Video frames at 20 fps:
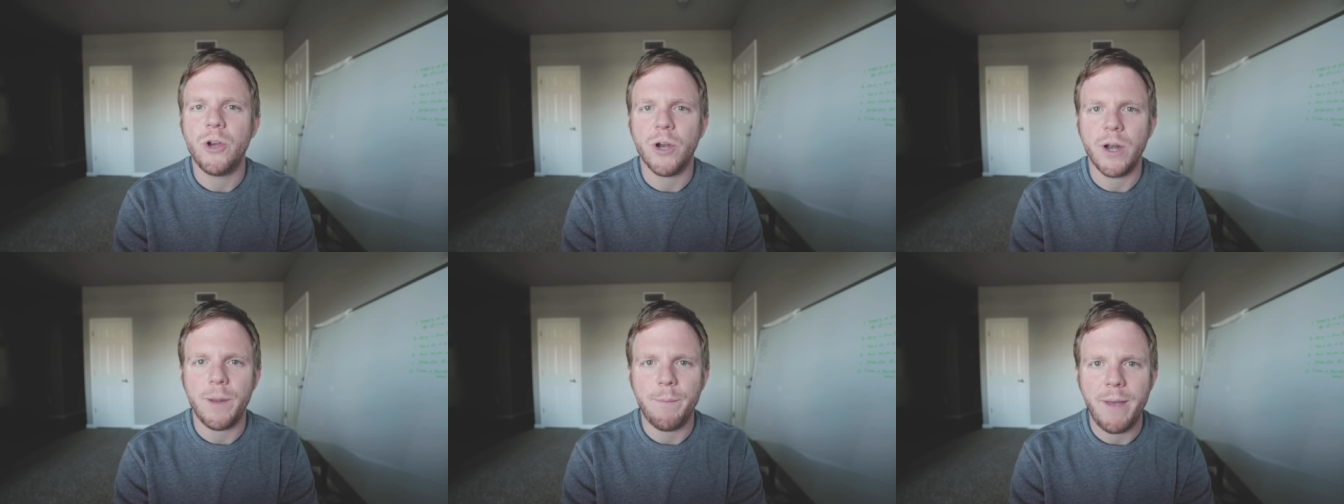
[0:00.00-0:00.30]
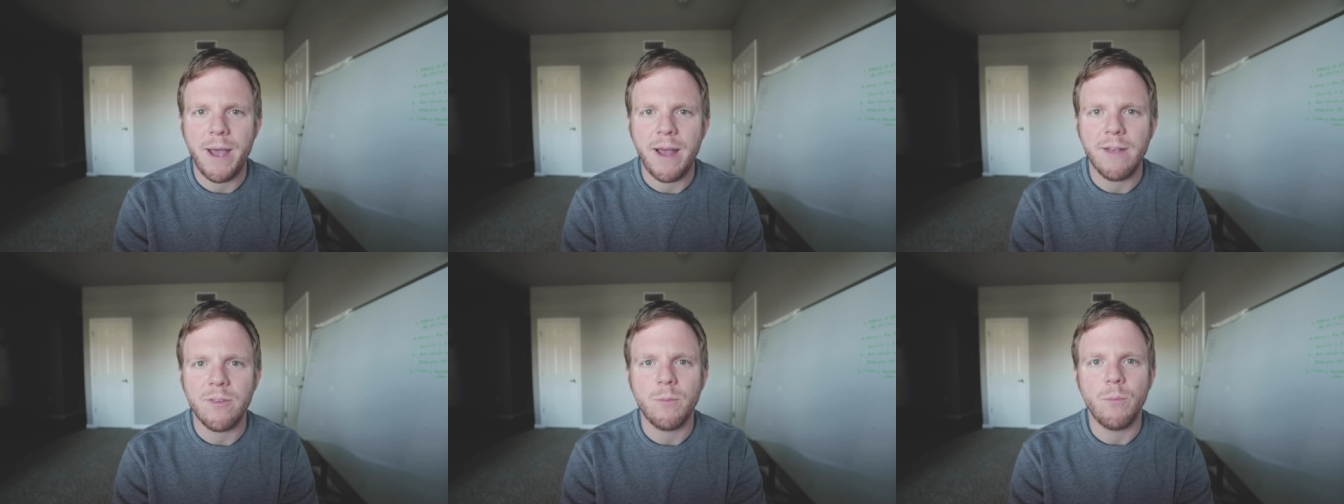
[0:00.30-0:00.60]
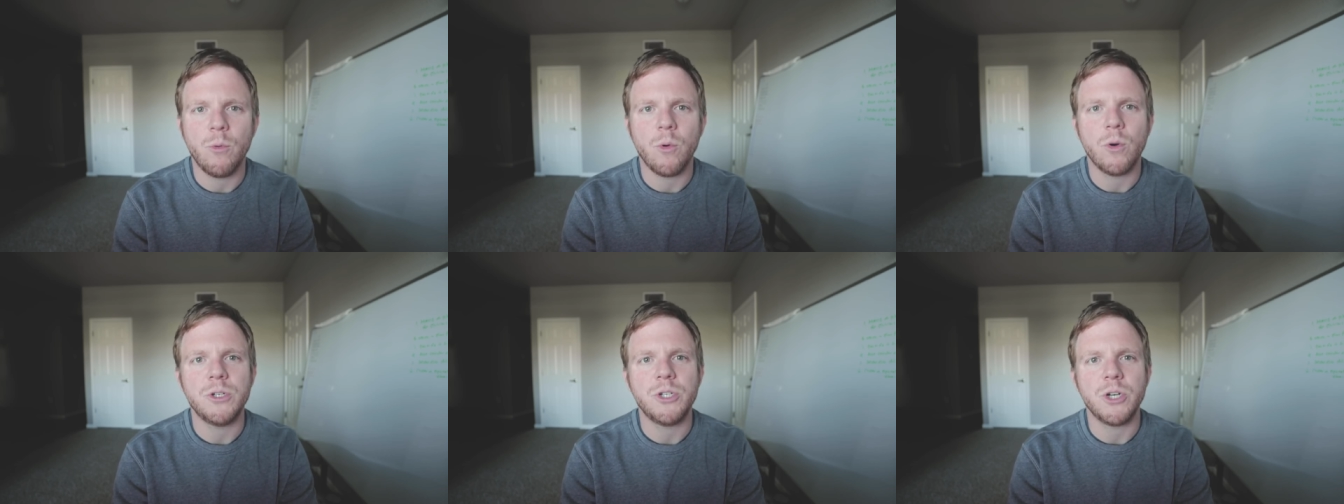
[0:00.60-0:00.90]
you're going to pass
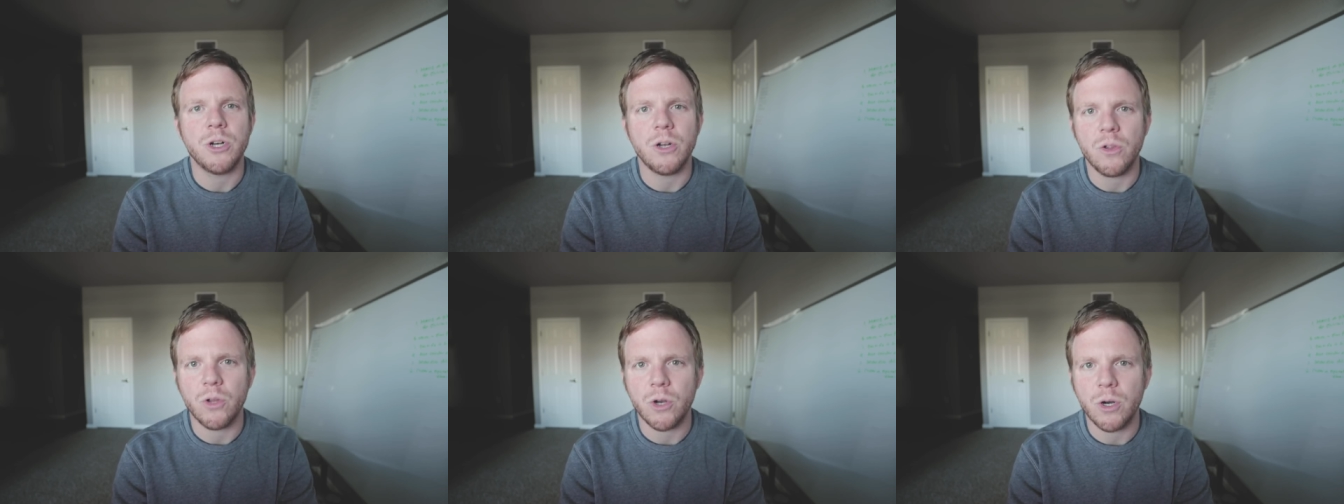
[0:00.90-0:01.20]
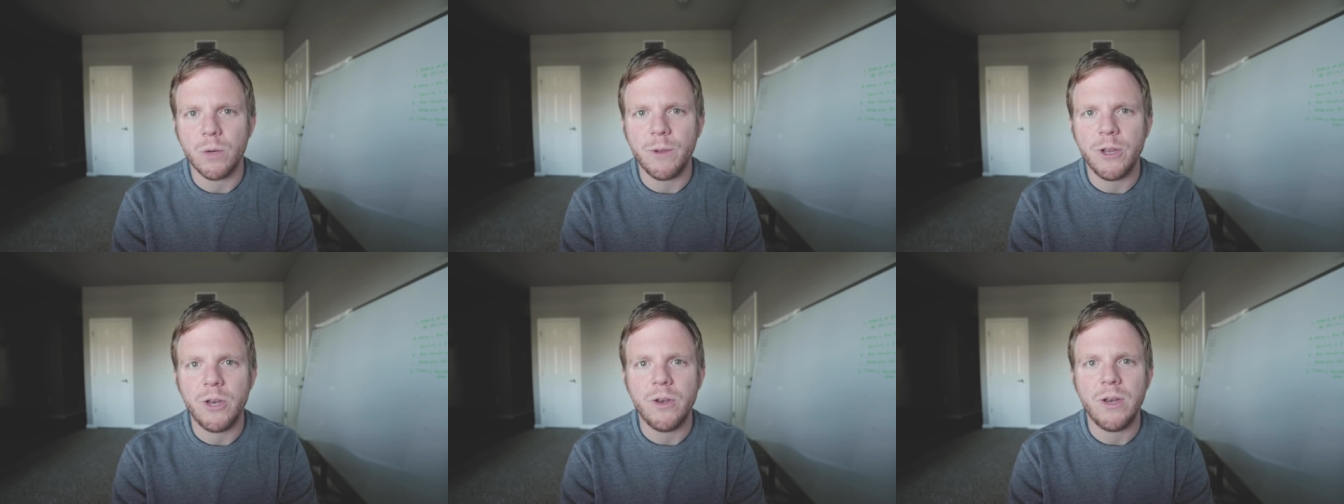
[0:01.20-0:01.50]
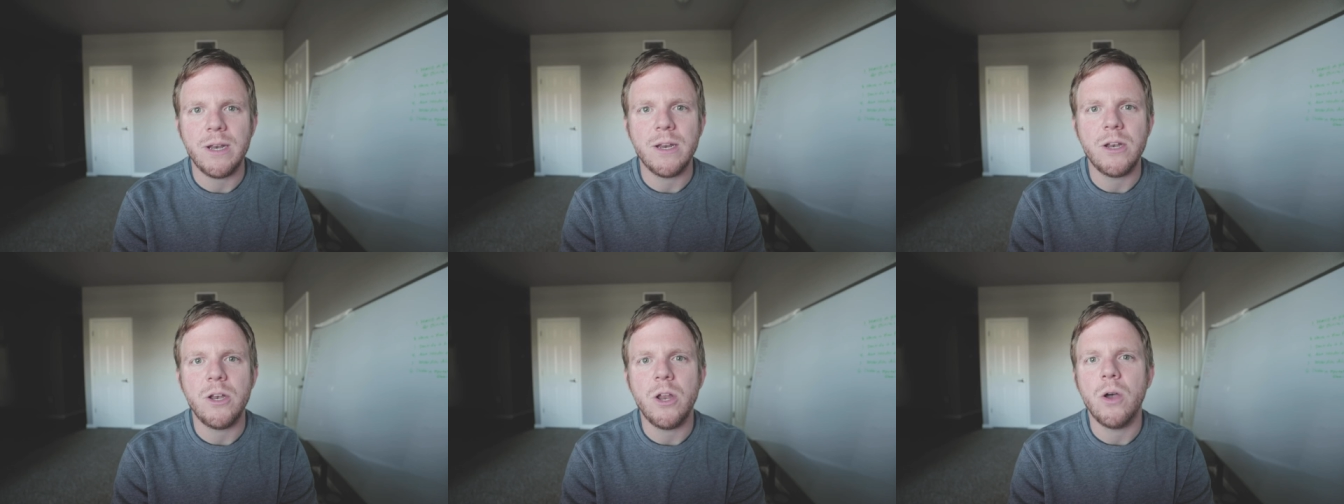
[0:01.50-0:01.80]
boards, you're going to learn what you
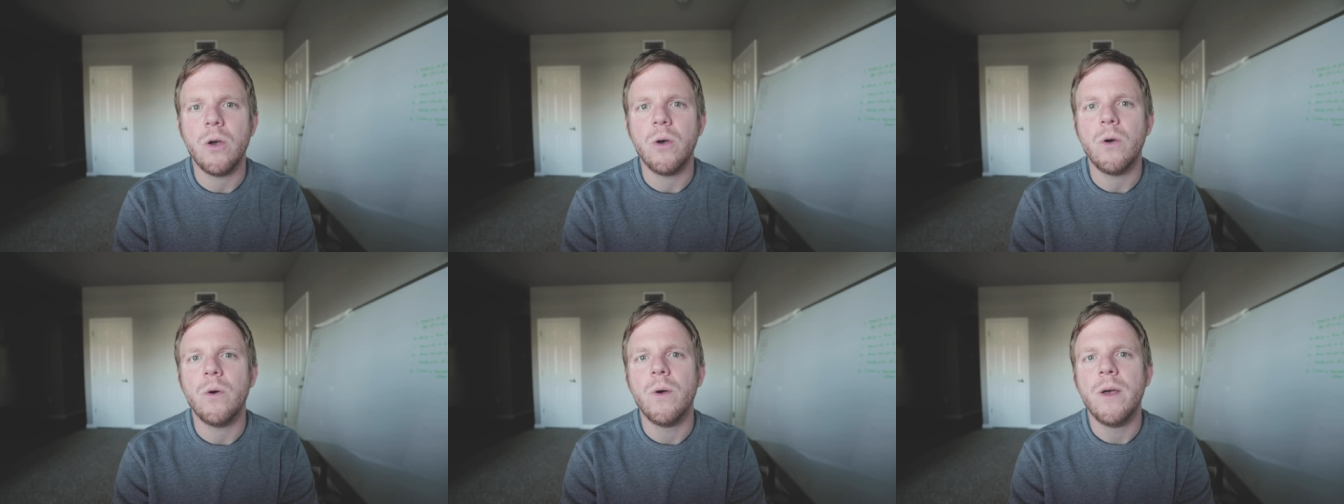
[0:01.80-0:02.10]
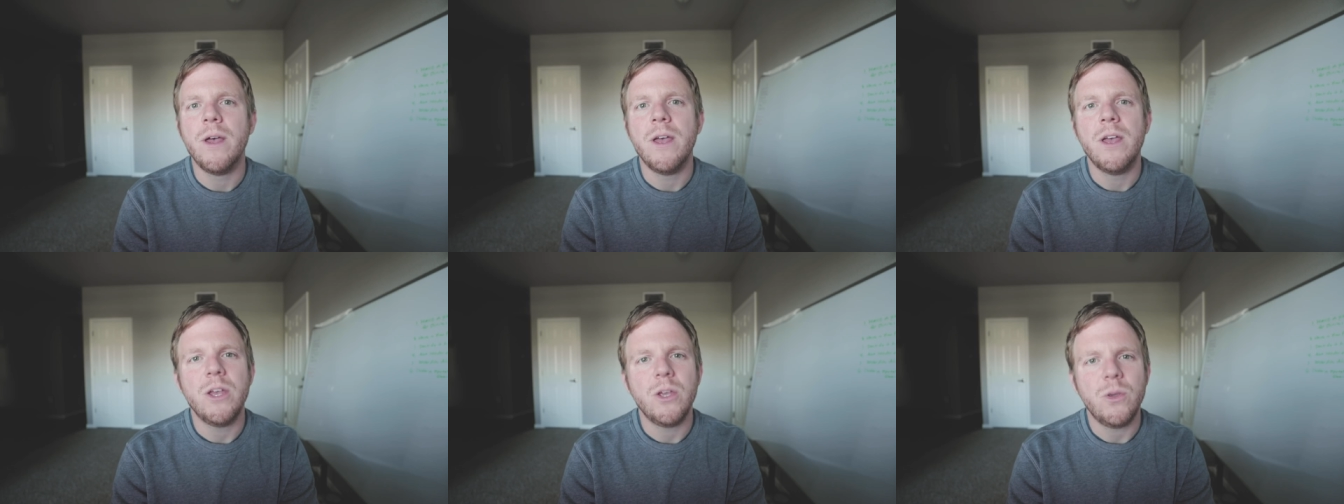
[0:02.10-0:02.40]
need to know,